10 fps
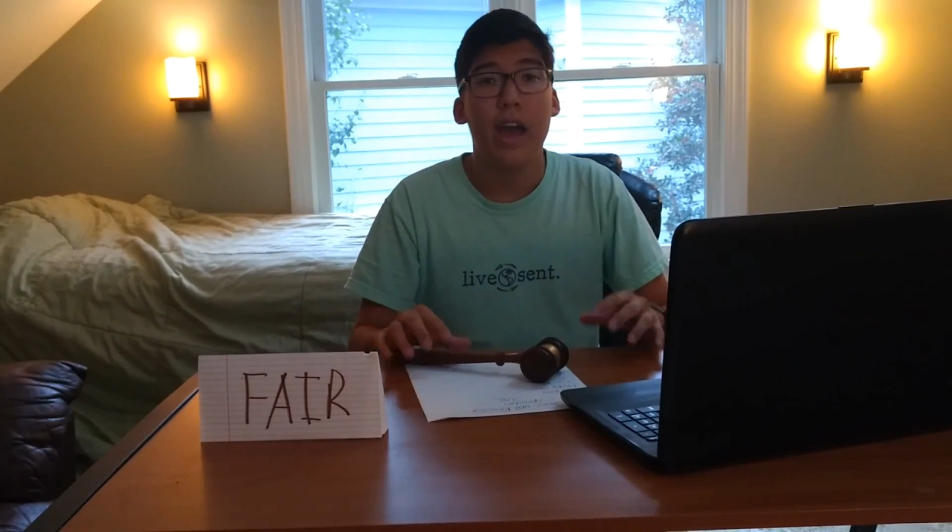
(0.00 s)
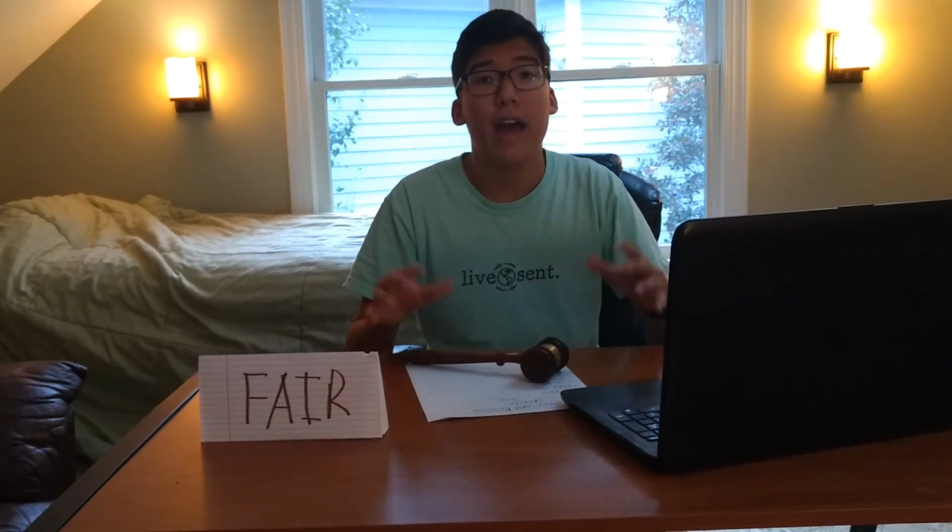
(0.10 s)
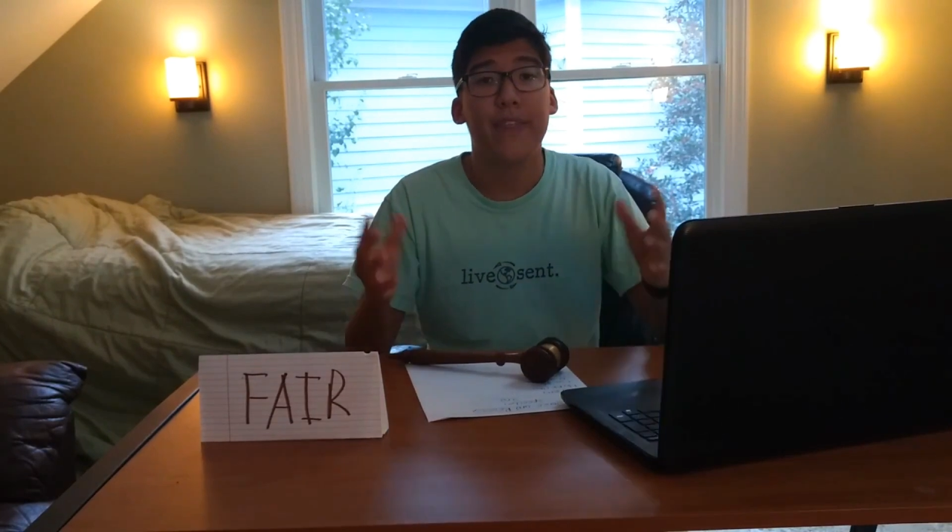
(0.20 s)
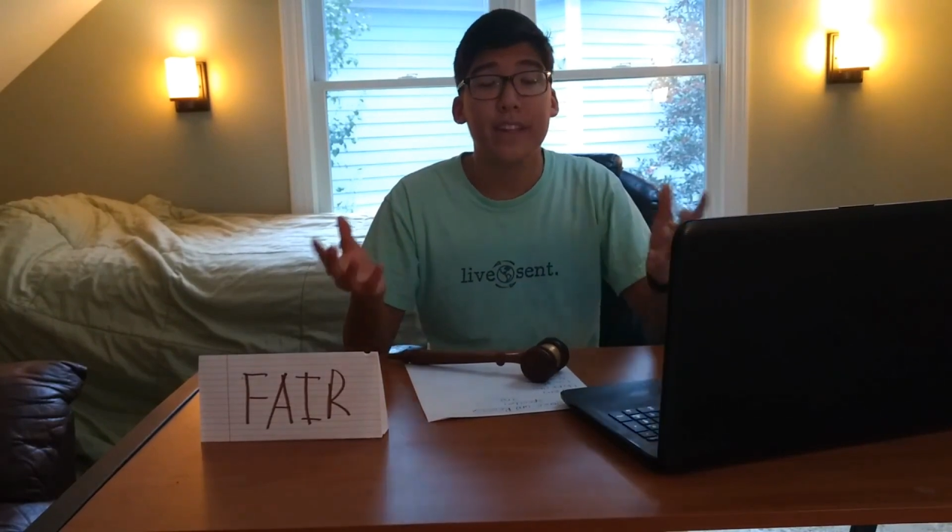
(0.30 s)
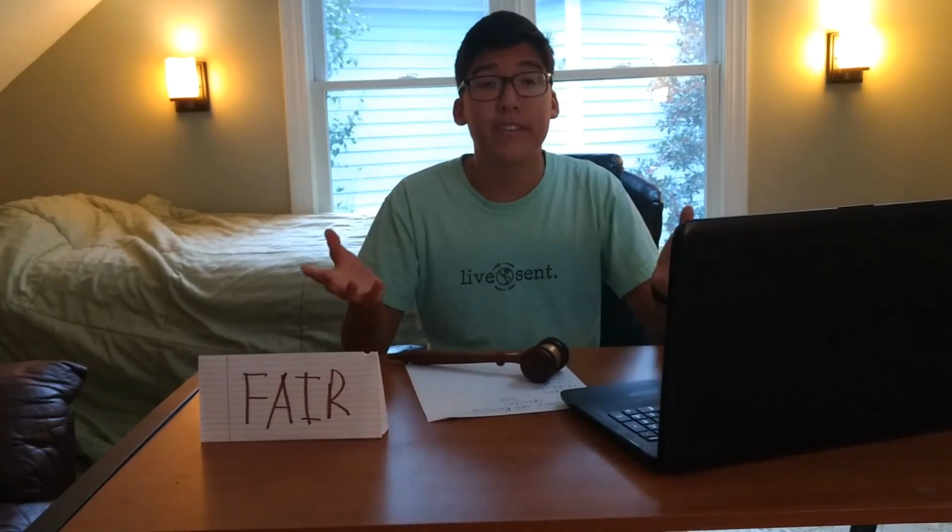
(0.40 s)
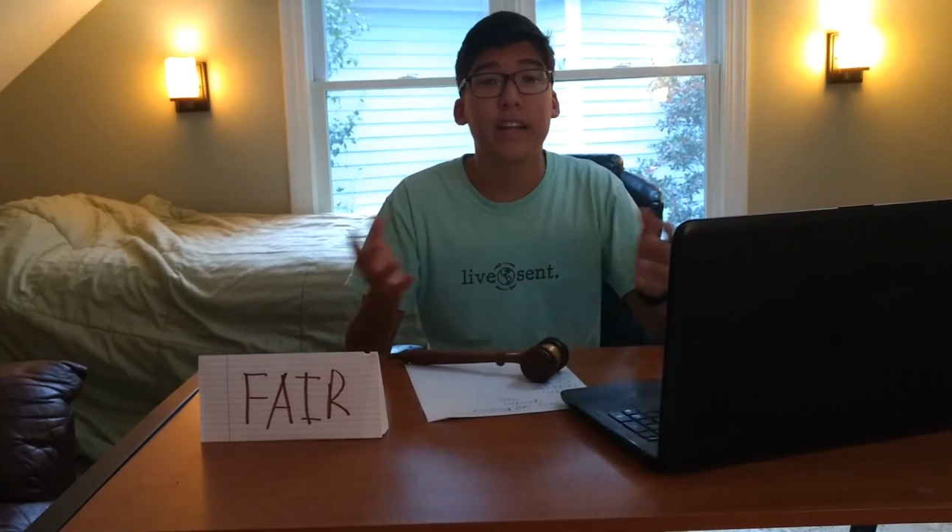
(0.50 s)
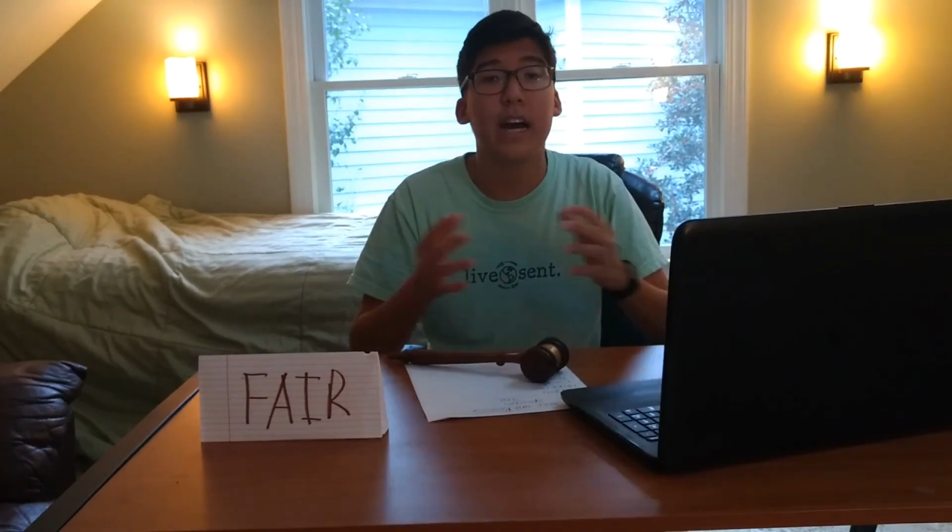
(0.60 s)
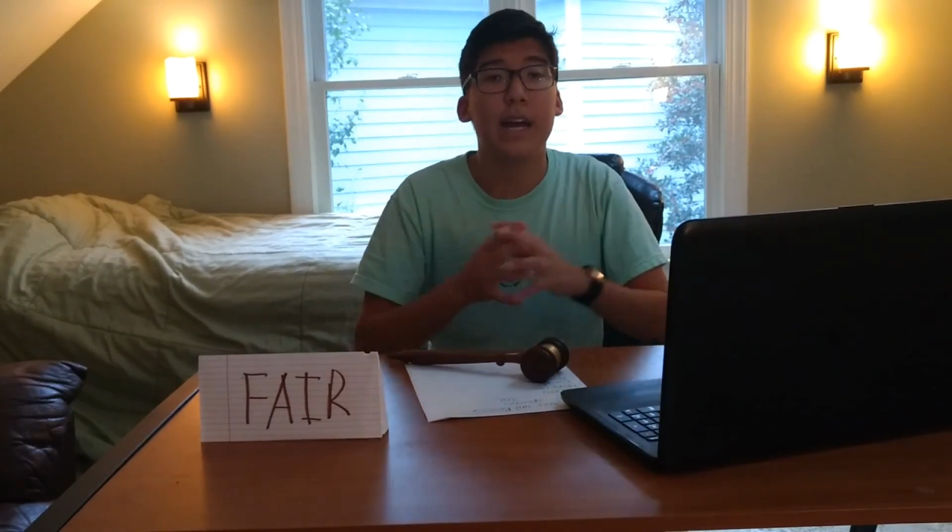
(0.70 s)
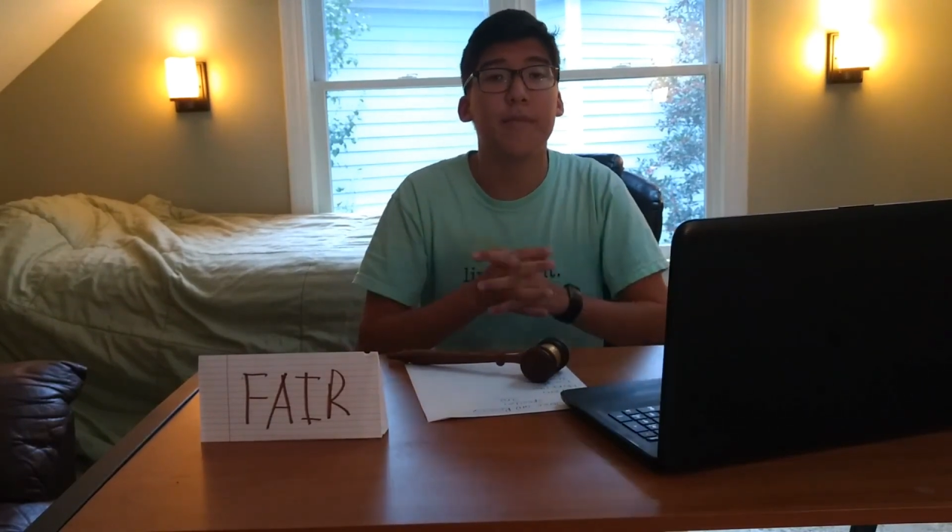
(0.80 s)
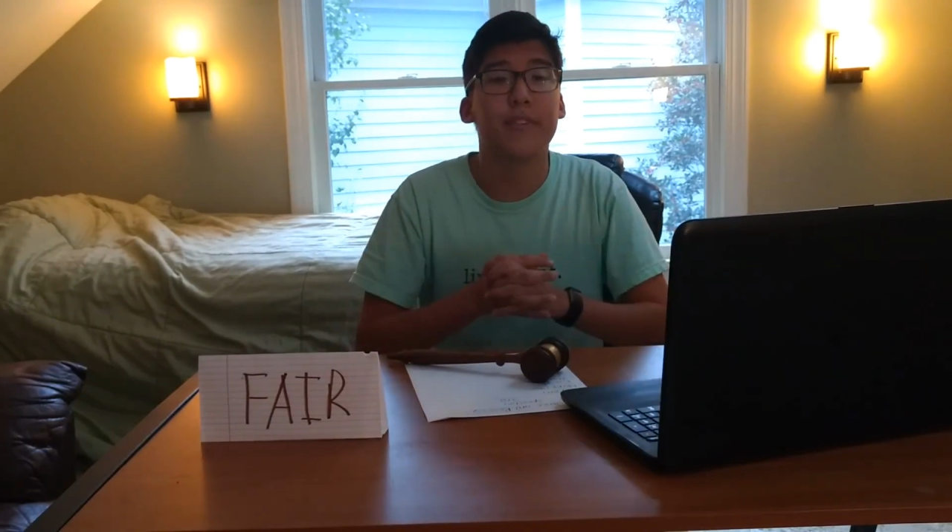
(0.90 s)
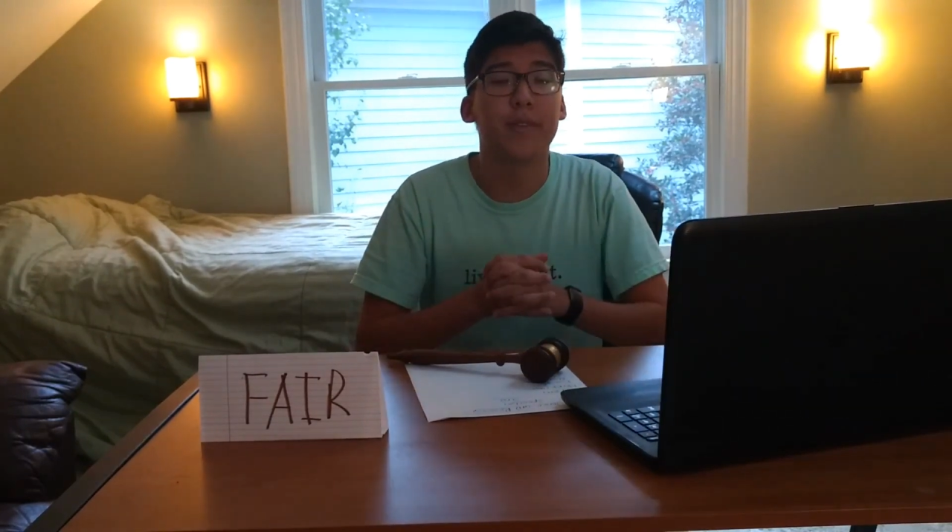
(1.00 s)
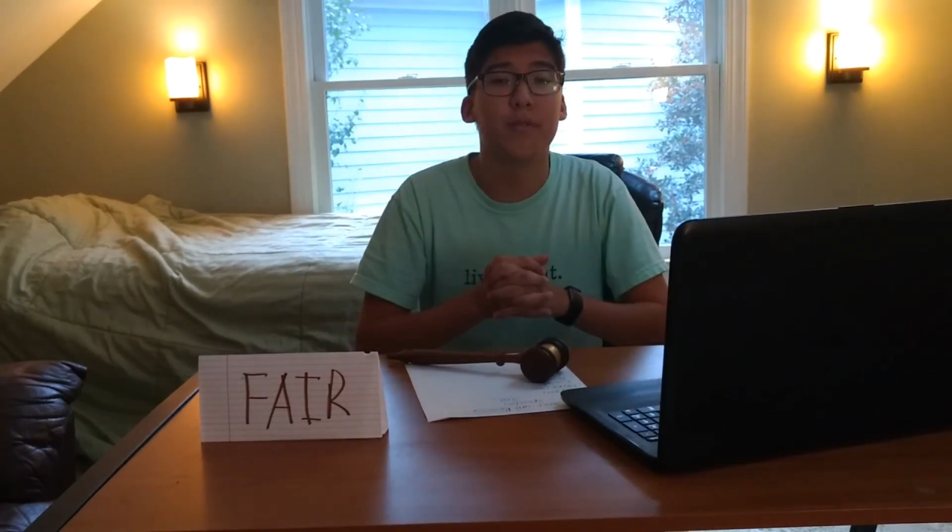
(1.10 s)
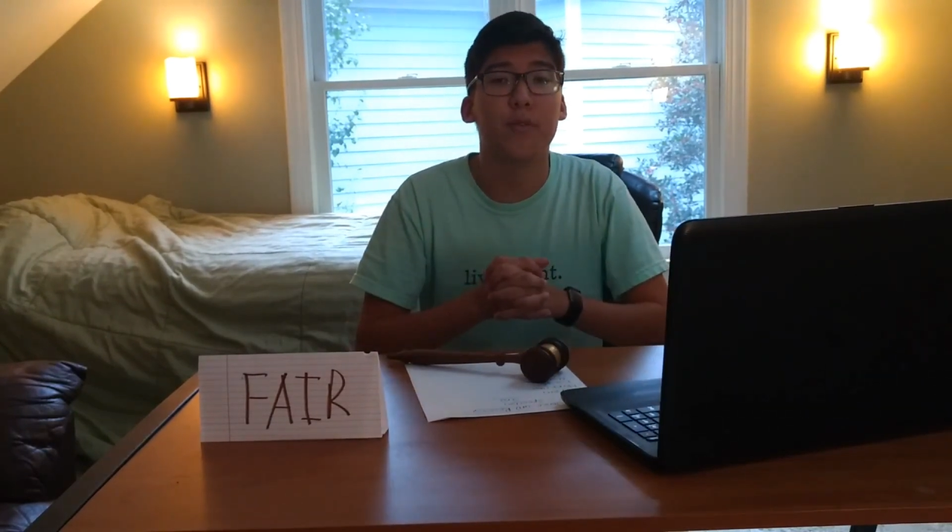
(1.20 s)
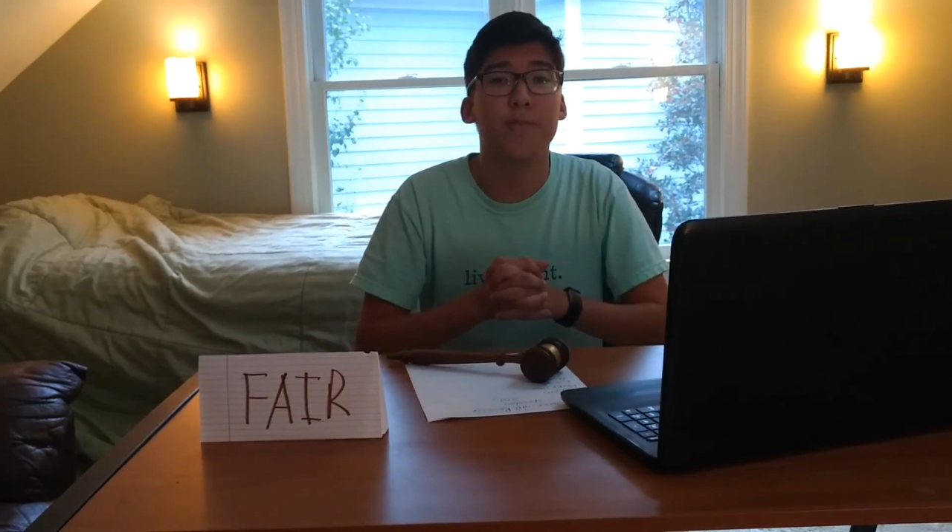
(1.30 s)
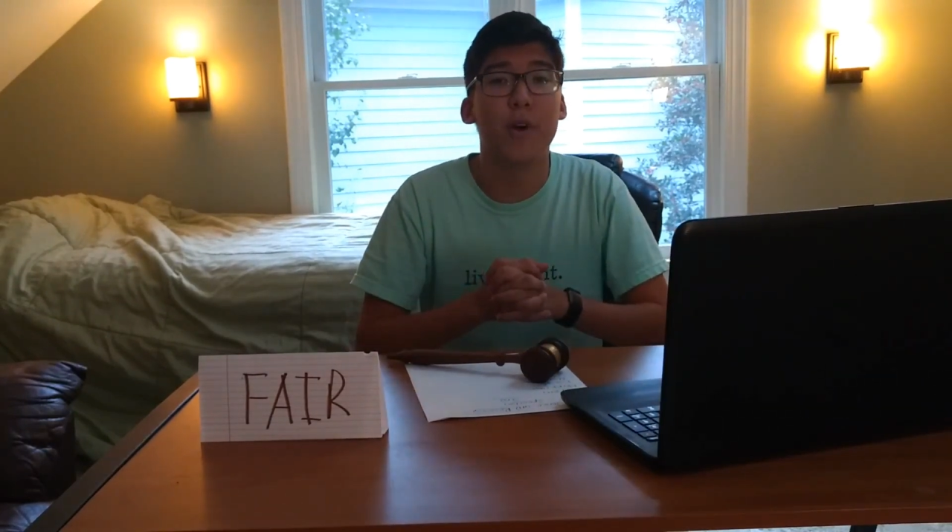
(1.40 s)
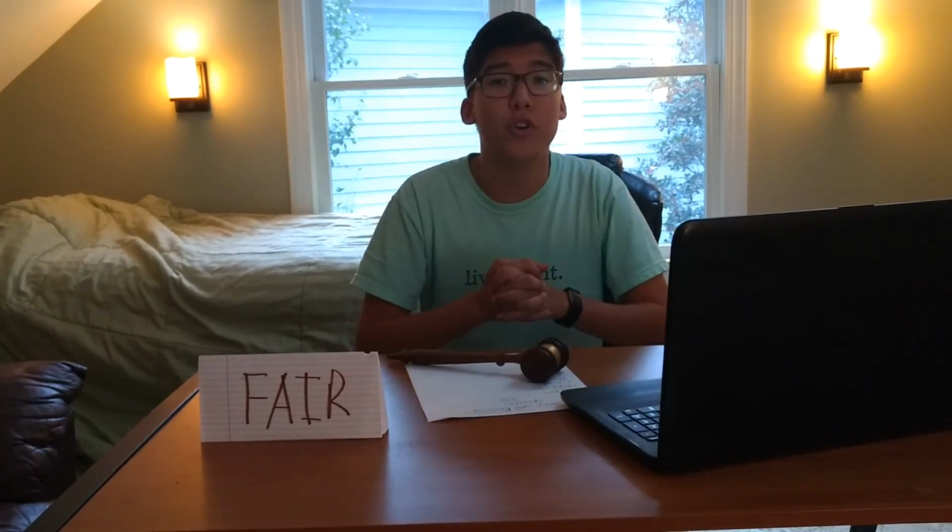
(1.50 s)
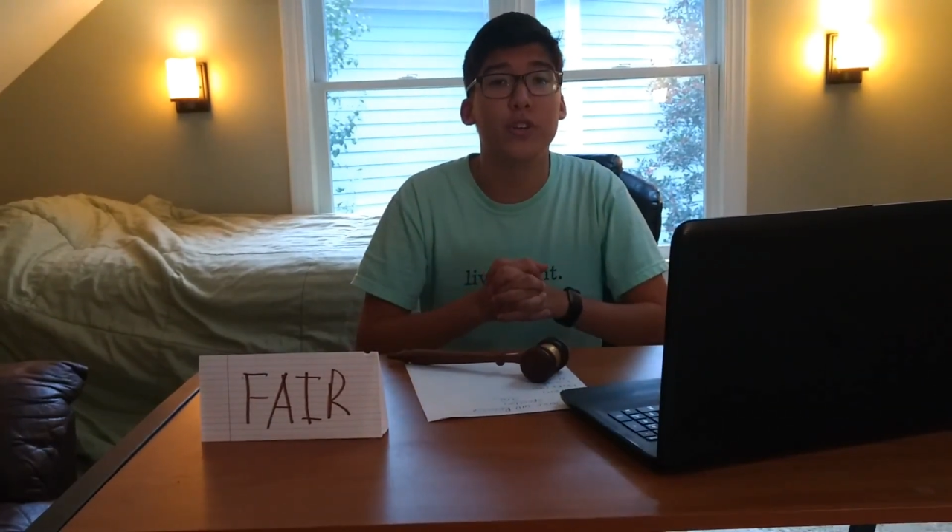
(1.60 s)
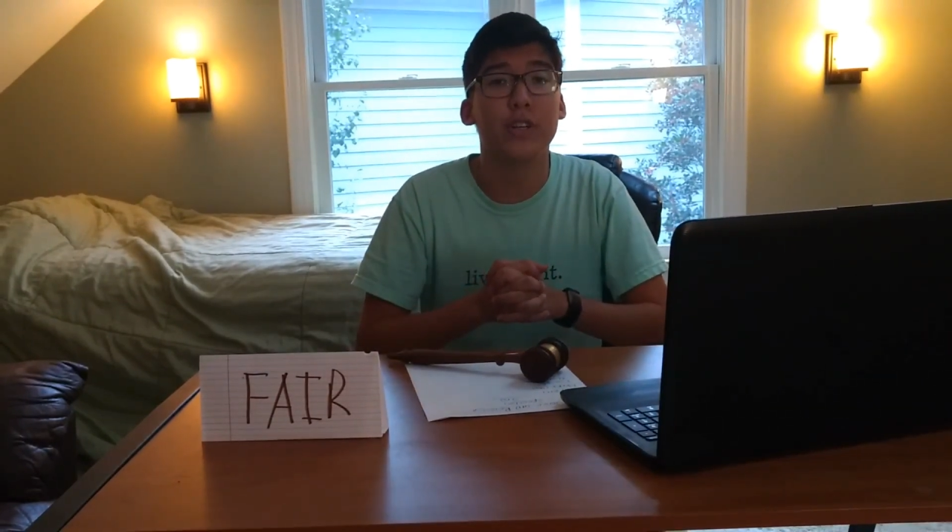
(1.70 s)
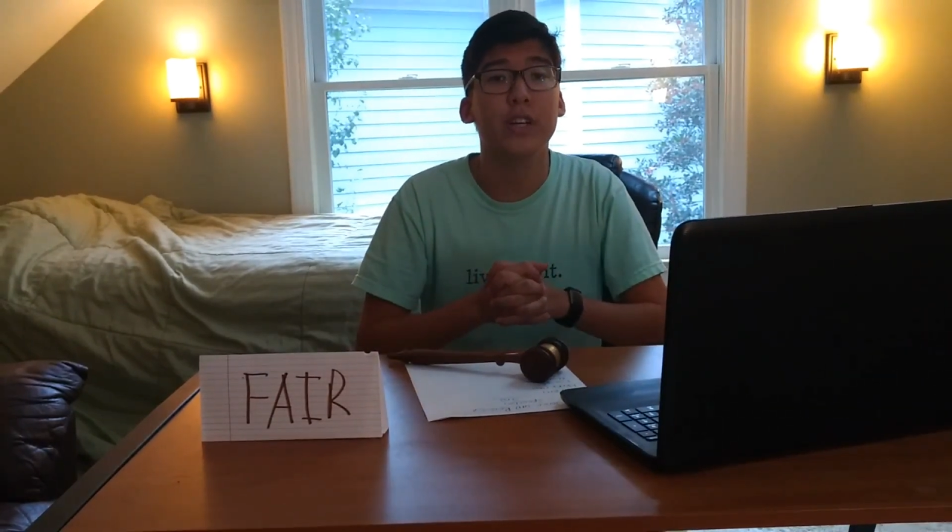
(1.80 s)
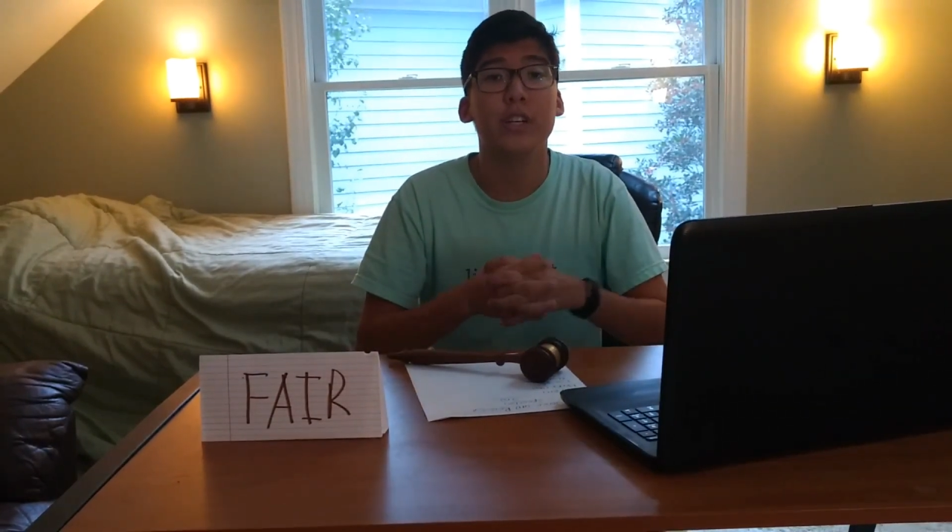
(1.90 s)
At this time, someone would
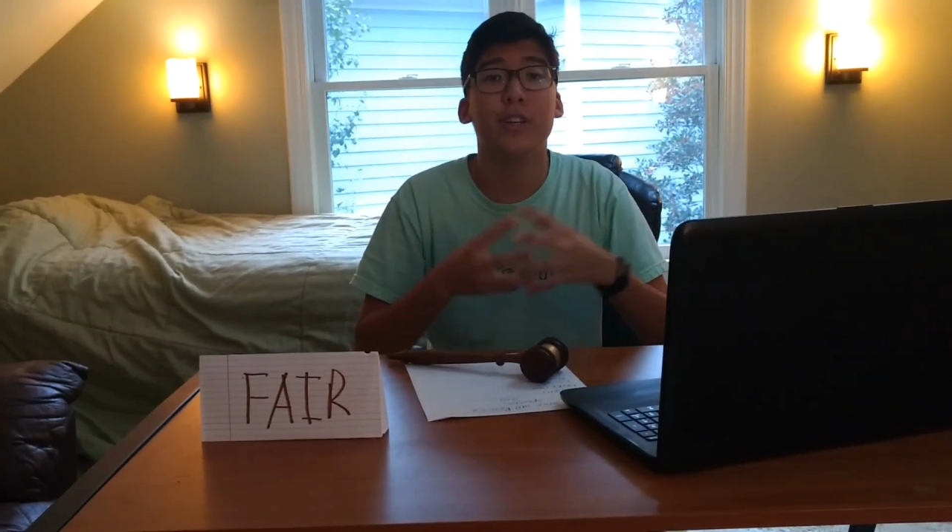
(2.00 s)
motion